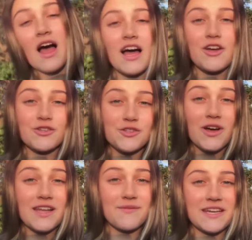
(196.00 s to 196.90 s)
I also
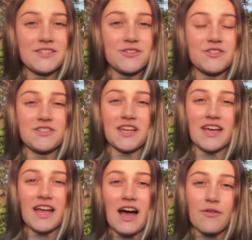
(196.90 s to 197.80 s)
advise you to
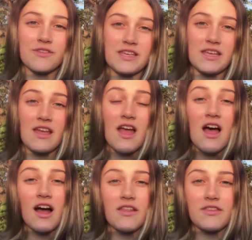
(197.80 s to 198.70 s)
check out the
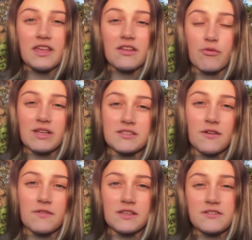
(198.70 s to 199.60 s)
the rest
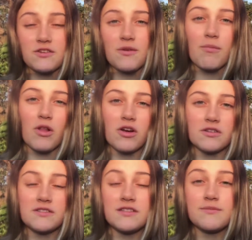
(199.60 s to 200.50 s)
of the student
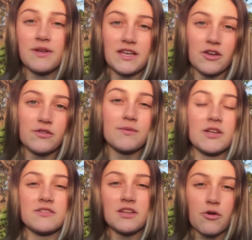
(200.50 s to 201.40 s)
vloggers' videos
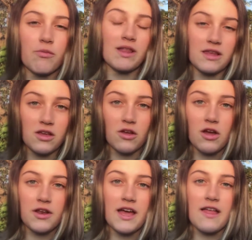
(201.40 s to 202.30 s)
because they're really
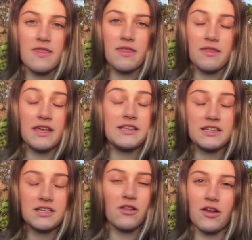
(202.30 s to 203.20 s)
good and they
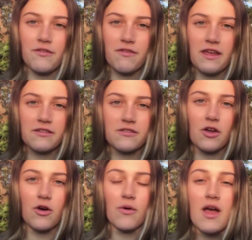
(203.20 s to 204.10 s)
teach a lot of things.
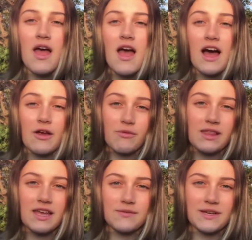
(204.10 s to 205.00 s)
So I
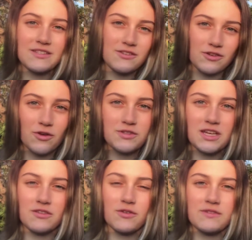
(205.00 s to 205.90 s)
really advise you to go
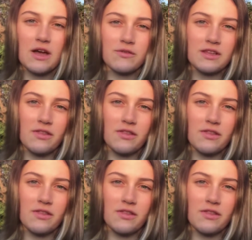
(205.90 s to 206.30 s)
check those out.